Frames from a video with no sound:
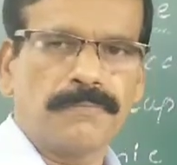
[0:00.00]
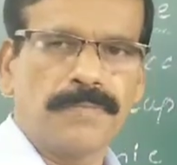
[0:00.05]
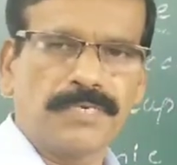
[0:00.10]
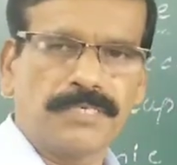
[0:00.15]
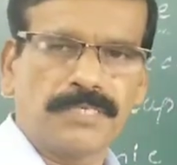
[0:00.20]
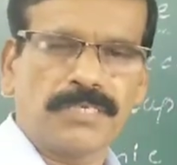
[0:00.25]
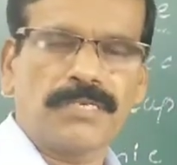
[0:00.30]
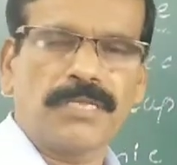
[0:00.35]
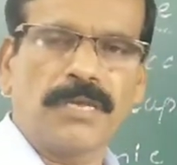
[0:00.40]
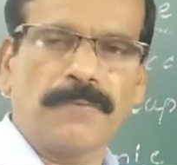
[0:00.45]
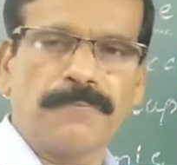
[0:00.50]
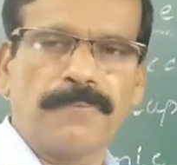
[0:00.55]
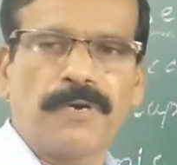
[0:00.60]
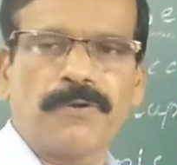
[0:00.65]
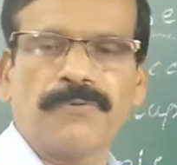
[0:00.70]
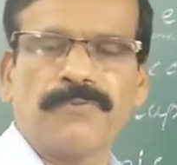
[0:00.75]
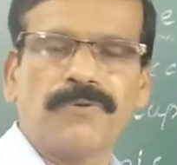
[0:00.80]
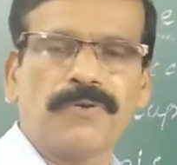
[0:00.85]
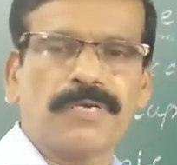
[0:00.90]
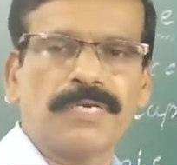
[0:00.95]
But a
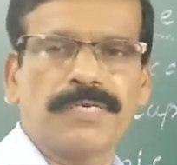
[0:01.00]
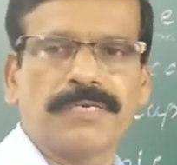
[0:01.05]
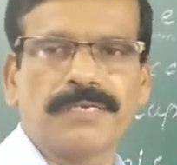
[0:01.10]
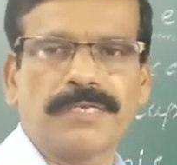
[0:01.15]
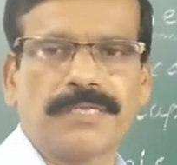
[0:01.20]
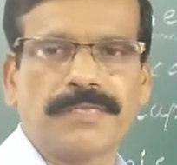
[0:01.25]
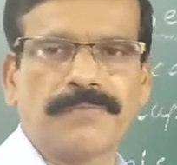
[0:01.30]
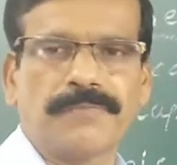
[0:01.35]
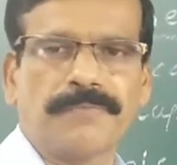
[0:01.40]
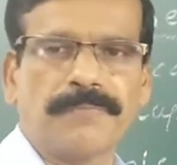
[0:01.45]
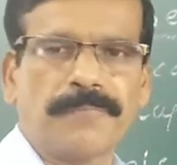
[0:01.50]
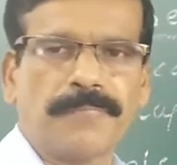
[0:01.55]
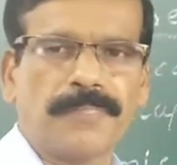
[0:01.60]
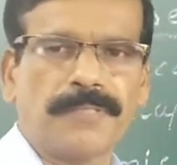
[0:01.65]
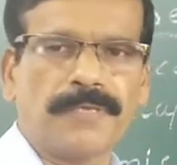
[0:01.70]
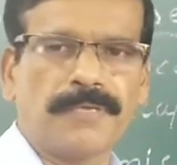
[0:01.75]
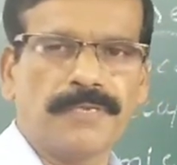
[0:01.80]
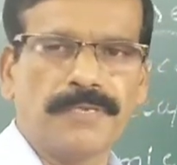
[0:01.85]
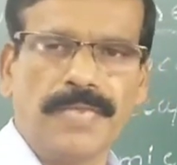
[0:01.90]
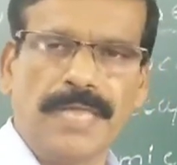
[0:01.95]
powerful country
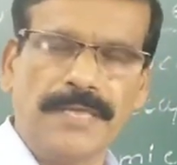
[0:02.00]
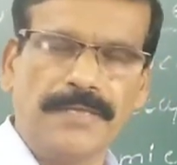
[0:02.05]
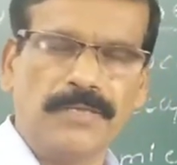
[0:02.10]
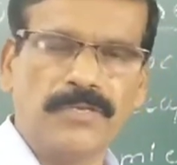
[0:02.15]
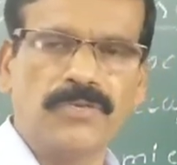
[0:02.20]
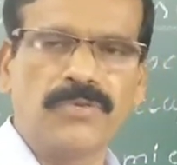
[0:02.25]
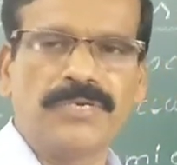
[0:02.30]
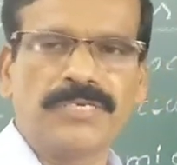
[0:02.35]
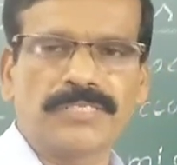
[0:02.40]
like